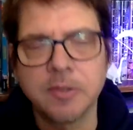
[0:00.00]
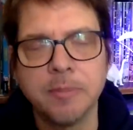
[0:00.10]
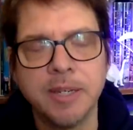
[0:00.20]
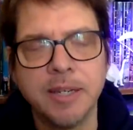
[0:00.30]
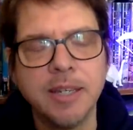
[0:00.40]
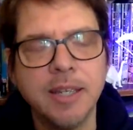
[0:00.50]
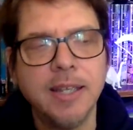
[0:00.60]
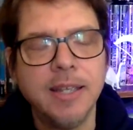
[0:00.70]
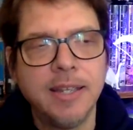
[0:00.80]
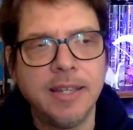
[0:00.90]
me,
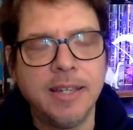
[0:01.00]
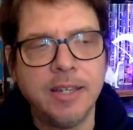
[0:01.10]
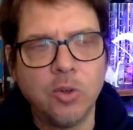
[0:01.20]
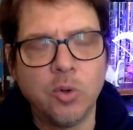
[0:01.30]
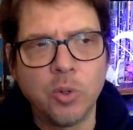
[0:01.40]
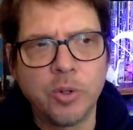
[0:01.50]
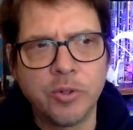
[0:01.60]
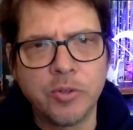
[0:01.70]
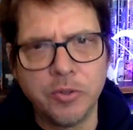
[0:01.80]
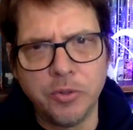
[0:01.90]
in order
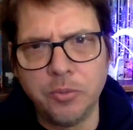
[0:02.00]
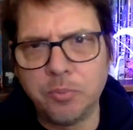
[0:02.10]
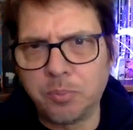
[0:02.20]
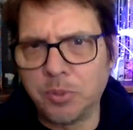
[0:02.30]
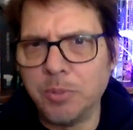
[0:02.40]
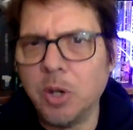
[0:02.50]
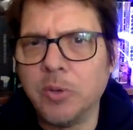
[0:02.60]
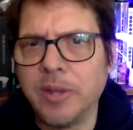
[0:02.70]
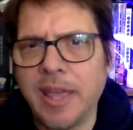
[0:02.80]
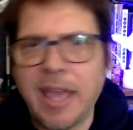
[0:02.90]
to
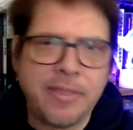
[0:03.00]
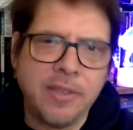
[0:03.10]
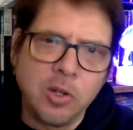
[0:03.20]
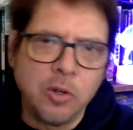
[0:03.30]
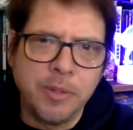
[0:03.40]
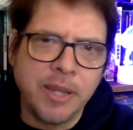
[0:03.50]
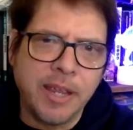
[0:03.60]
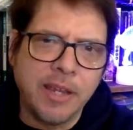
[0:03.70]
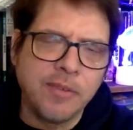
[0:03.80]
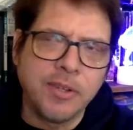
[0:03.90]
promote ethical
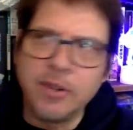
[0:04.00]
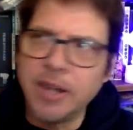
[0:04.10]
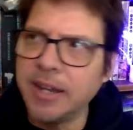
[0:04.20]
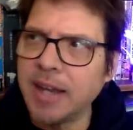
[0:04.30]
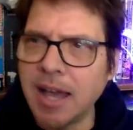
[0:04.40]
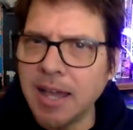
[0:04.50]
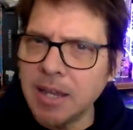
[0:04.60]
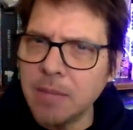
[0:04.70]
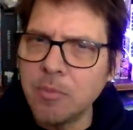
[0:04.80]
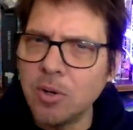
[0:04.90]
behavior. And I
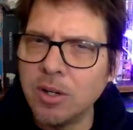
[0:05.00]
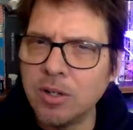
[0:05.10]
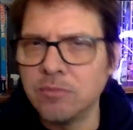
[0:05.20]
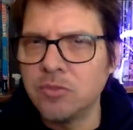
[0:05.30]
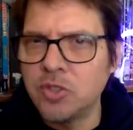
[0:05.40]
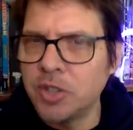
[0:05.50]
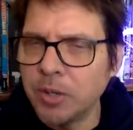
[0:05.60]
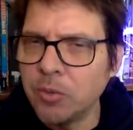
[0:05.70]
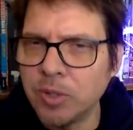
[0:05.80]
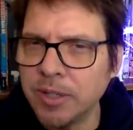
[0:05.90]
am
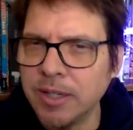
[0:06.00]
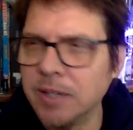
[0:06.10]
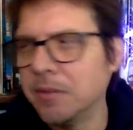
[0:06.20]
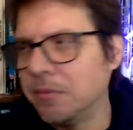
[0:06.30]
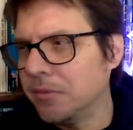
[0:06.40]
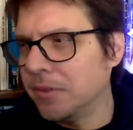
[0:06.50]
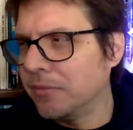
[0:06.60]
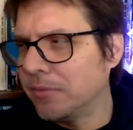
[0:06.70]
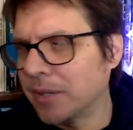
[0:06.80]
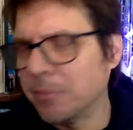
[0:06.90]
generally, in, in
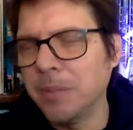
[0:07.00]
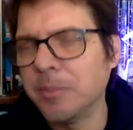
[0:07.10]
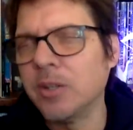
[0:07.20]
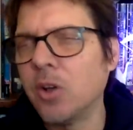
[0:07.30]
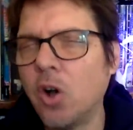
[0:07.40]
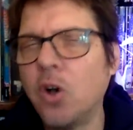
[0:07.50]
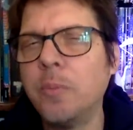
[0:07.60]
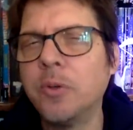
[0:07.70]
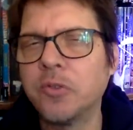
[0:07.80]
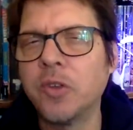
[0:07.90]
fact, maybe in
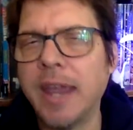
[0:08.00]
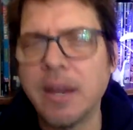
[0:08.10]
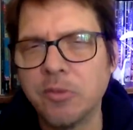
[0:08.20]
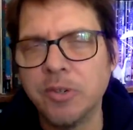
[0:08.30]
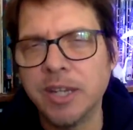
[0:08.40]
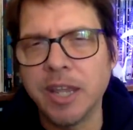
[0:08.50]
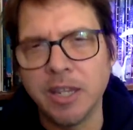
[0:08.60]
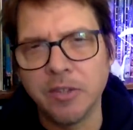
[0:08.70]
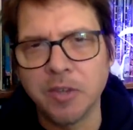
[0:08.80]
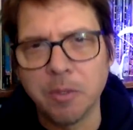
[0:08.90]
almost every
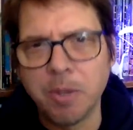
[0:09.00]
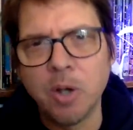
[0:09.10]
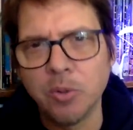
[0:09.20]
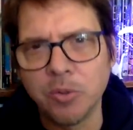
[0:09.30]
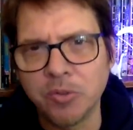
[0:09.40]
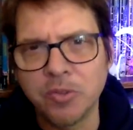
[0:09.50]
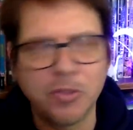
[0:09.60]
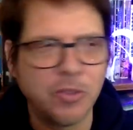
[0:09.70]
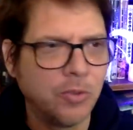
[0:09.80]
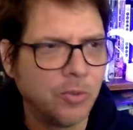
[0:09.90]
case, opposed
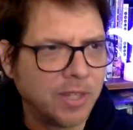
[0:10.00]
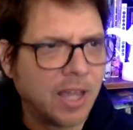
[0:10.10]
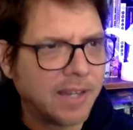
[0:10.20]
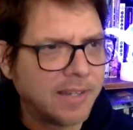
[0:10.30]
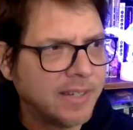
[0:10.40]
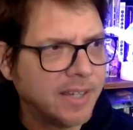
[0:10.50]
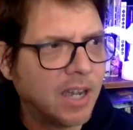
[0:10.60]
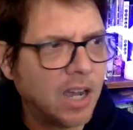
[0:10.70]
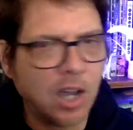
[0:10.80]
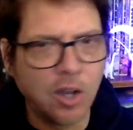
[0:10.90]
to the idea
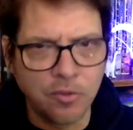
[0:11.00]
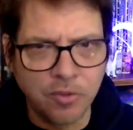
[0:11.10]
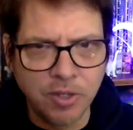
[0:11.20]
of